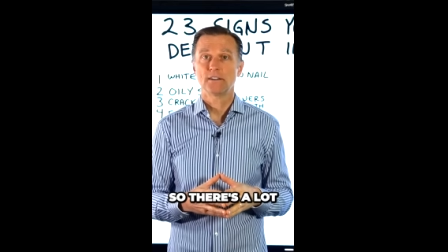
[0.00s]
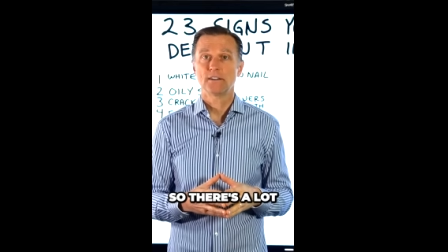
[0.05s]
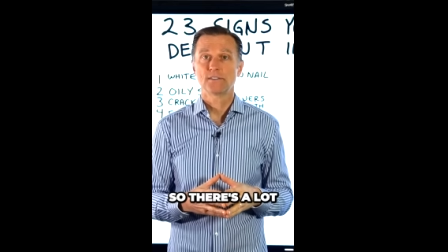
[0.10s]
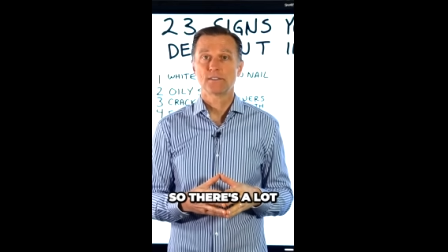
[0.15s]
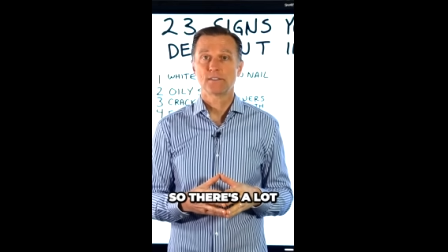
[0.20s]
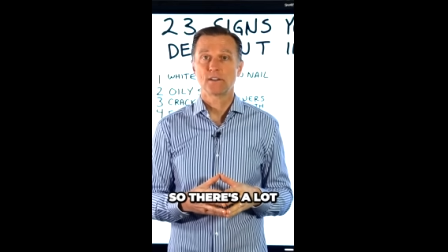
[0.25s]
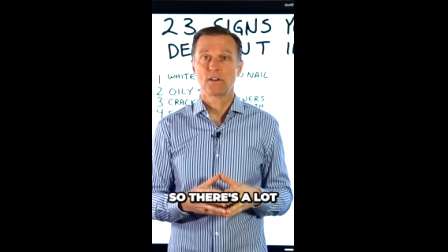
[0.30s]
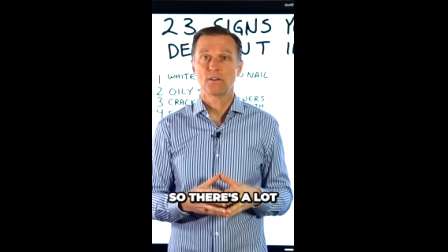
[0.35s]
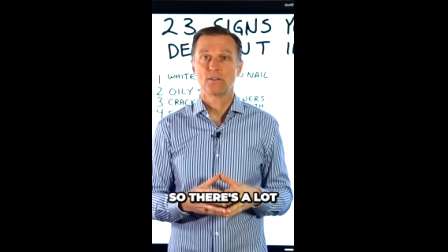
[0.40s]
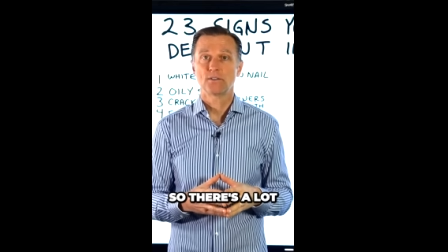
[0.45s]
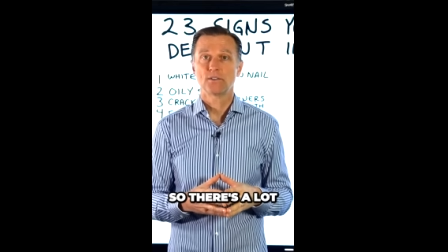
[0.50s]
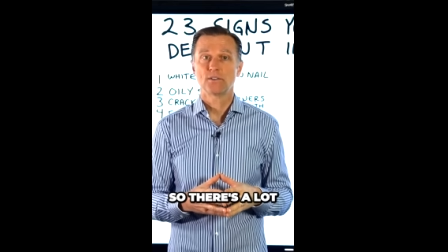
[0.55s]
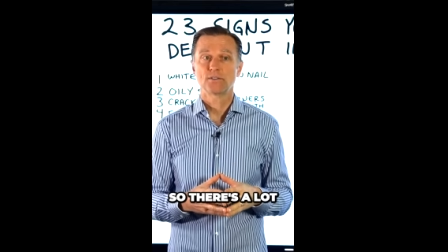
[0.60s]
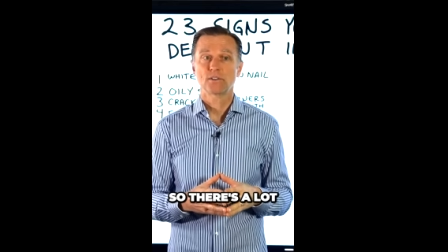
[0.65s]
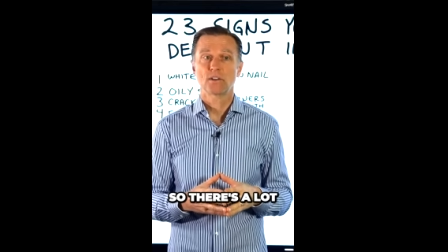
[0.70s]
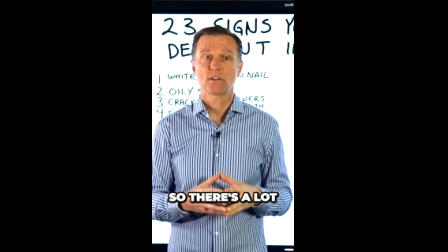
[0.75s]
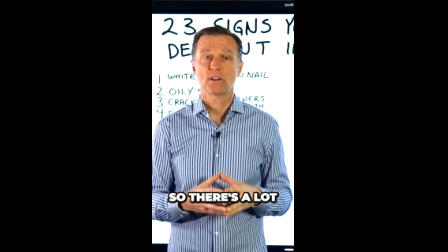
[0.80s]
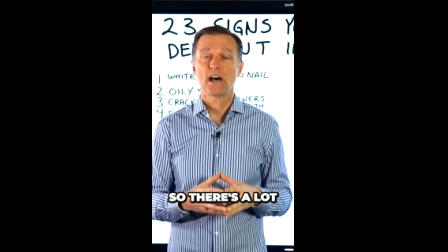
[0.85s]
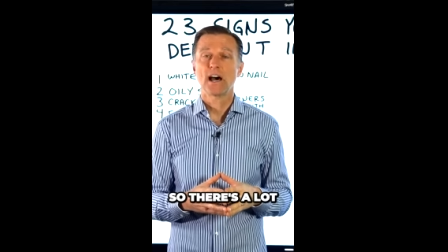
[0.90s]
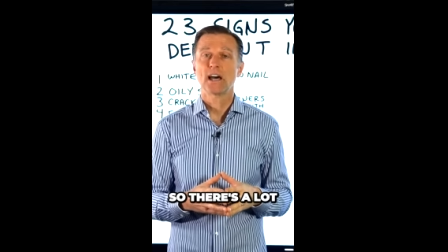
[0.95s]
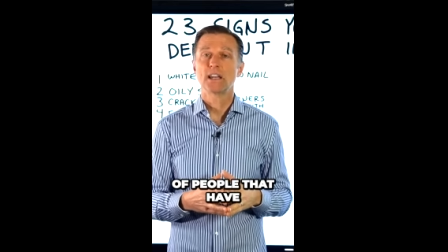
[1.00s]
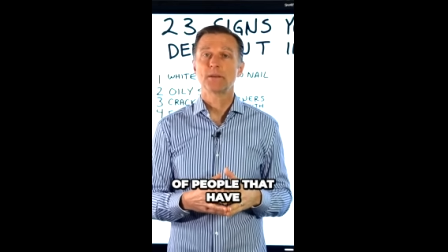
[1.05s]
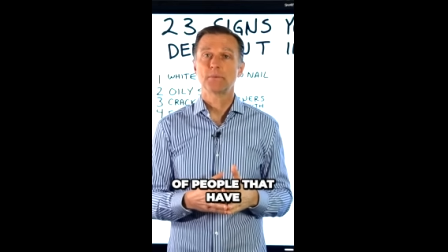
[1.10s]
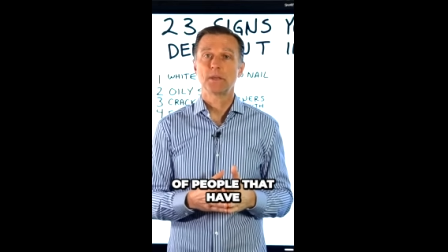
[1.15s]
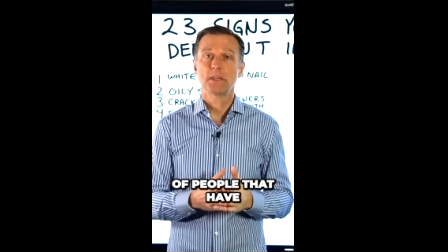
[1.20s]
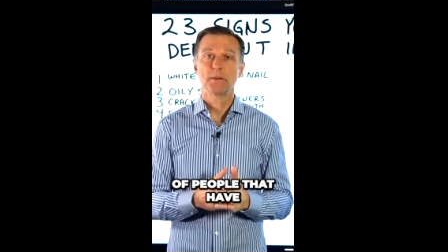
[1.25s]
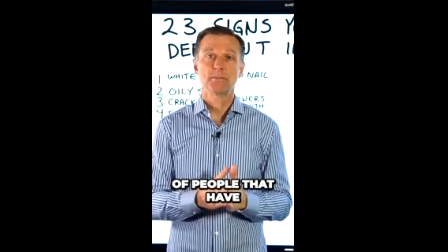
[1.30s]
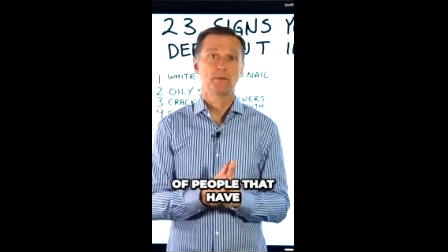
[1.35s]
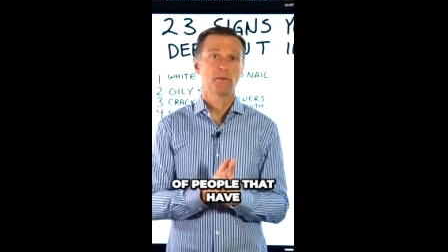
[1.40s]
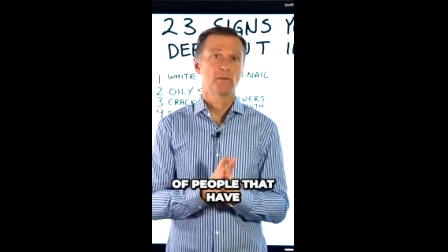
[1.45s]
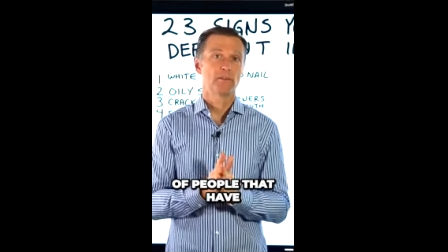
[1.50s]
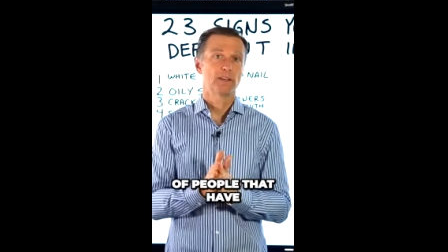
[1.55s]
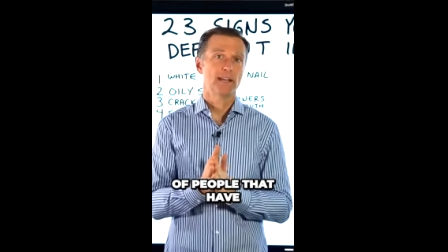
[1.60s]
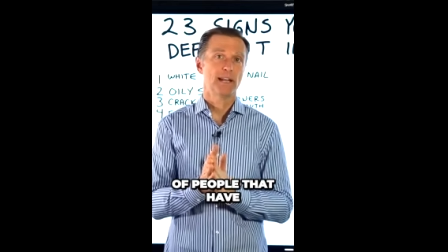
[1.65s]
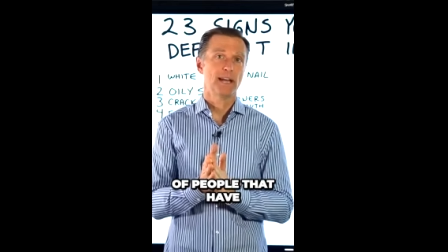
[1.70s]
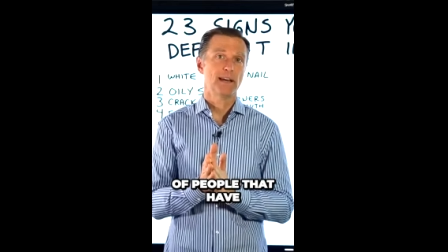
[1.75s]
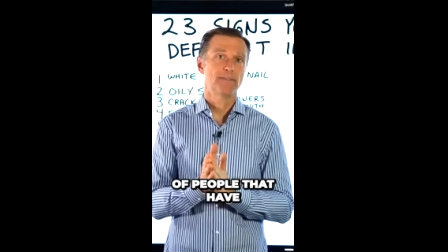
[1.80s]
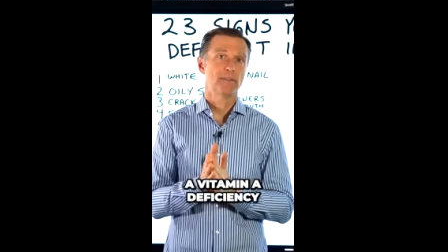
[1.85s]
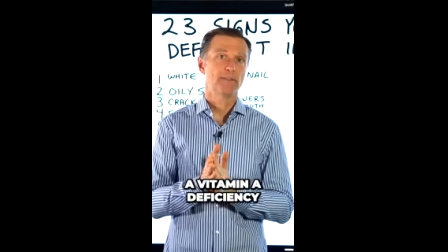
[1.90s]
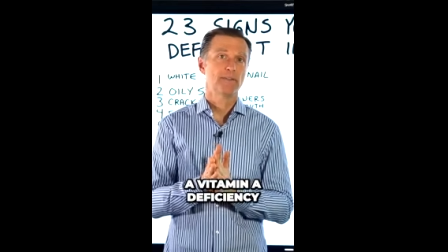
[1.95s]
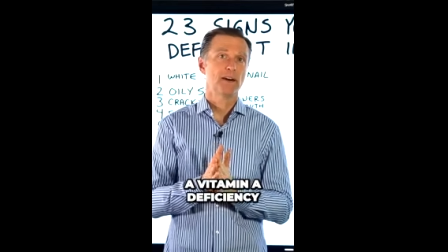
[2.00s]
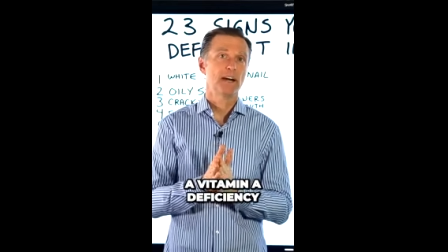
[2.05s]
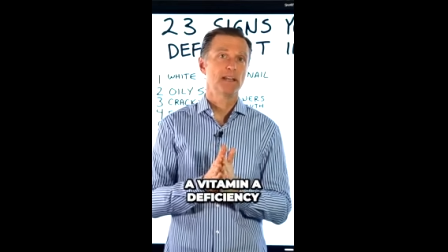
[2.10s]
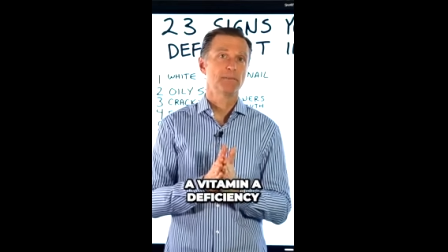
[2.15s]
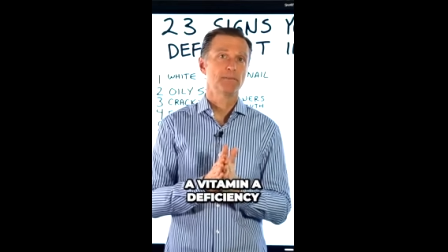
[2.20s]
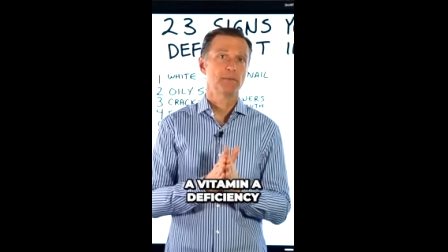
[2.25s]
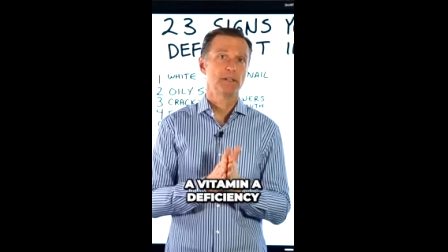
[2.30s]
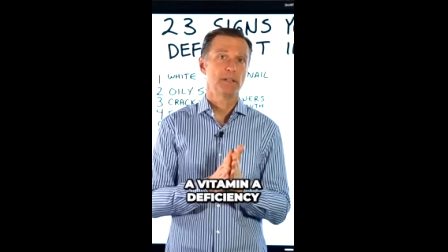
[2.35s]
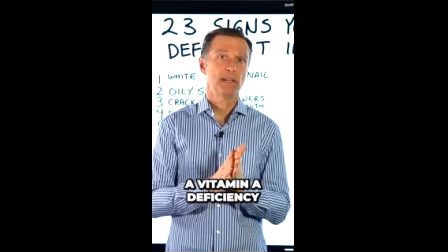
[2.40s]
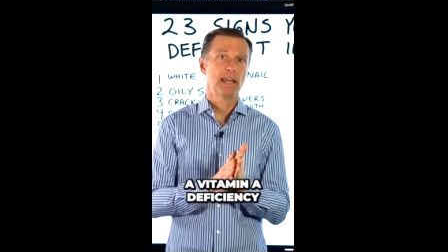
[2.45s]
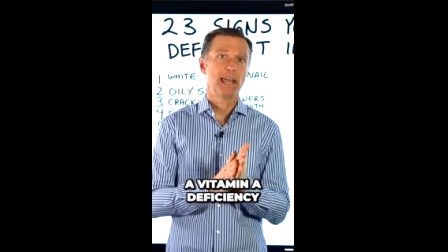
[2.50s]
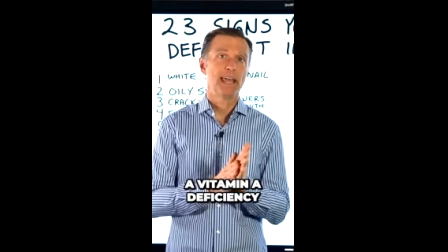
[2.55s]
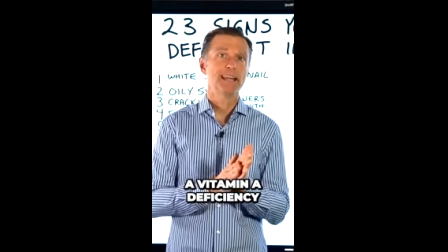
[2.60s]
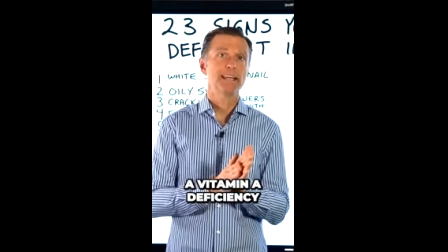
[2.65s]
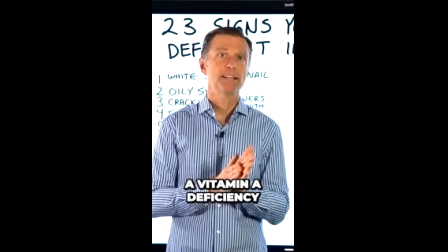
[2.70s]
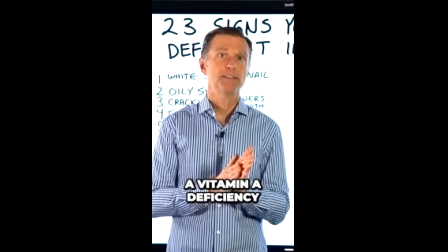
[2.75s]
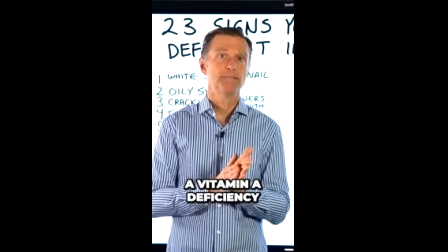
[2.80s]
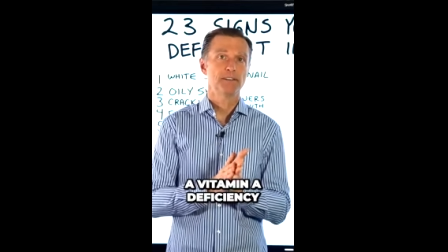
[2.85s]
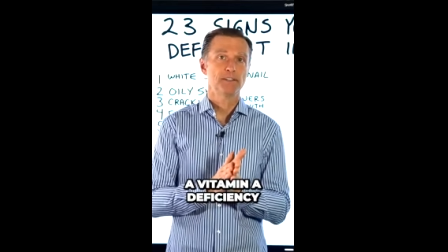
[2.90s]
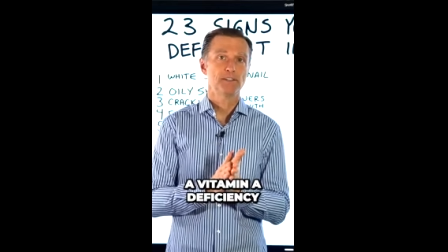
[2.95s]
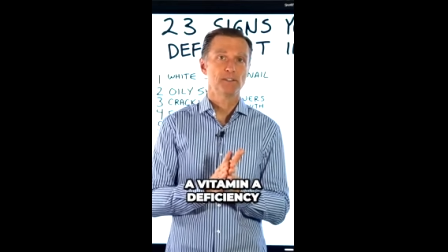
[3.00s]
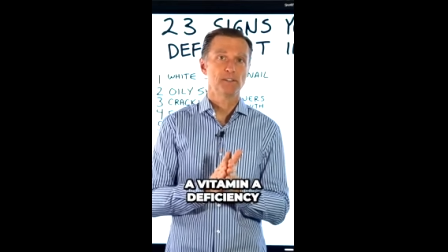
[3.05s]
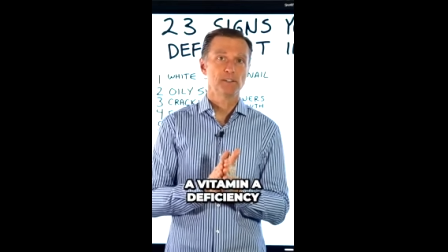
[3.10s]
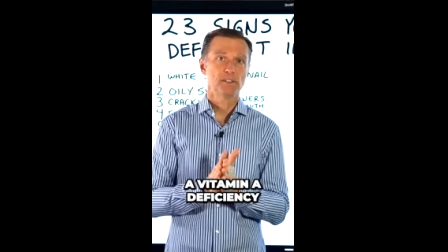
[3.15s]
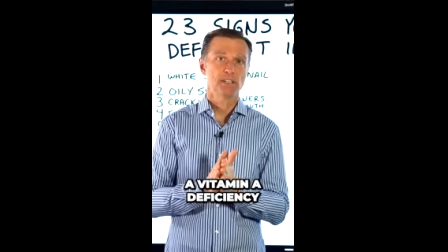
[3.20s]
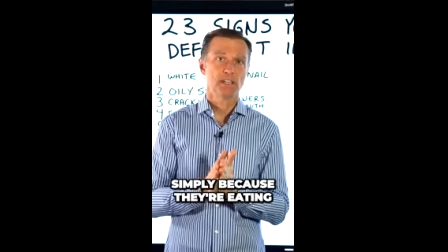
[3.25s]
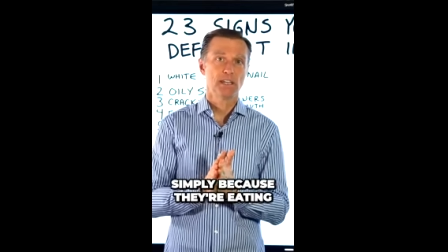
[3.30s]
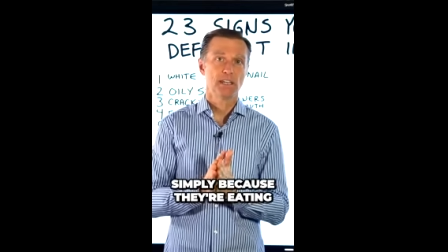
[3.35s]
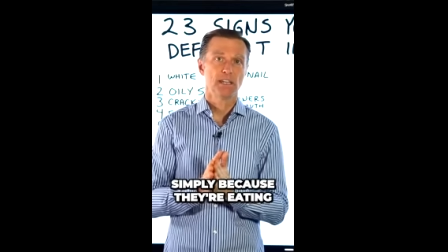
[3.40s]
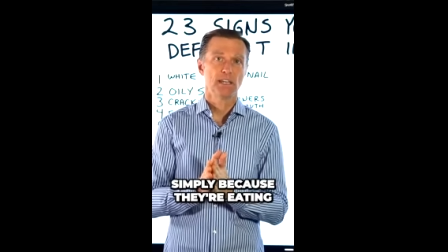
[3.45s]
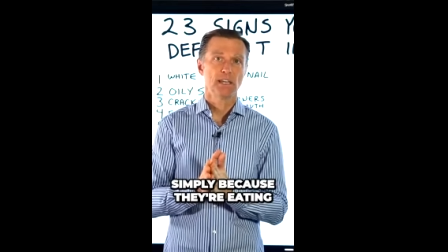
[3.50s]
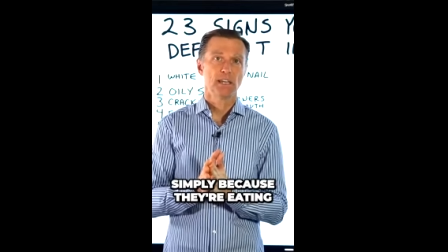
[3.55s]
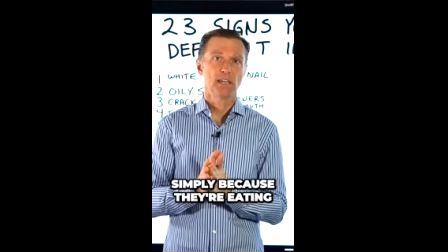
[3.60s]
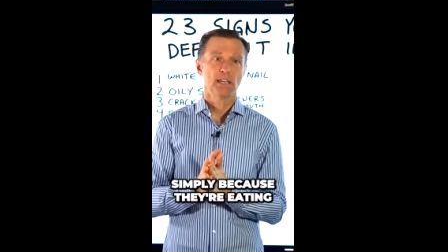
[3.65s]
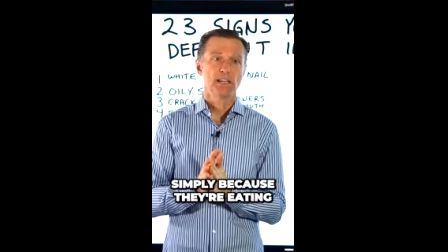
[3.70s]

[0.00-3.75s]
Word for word: So there's a lot of people that have a vitamin A deficiency